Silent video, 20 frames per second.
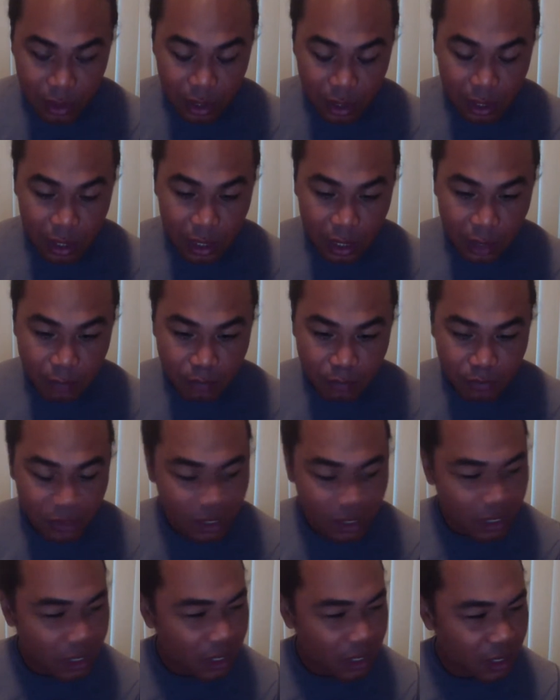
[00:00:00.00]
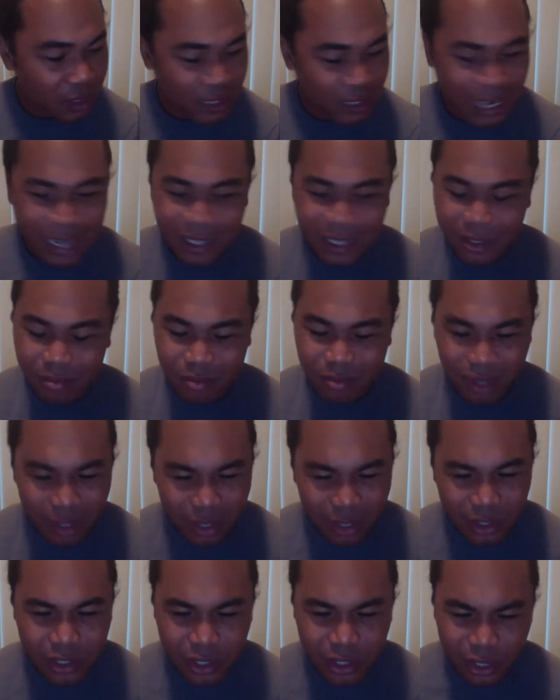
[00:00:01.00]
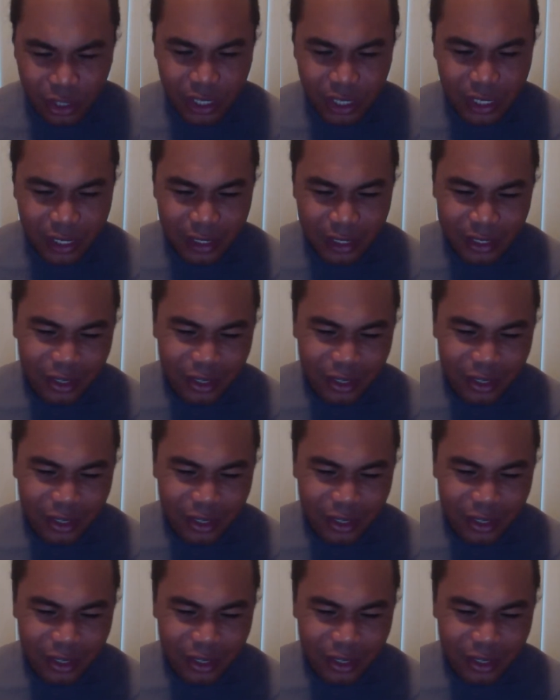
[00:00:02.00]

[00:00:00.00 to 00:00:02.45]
Not as, you're going to need,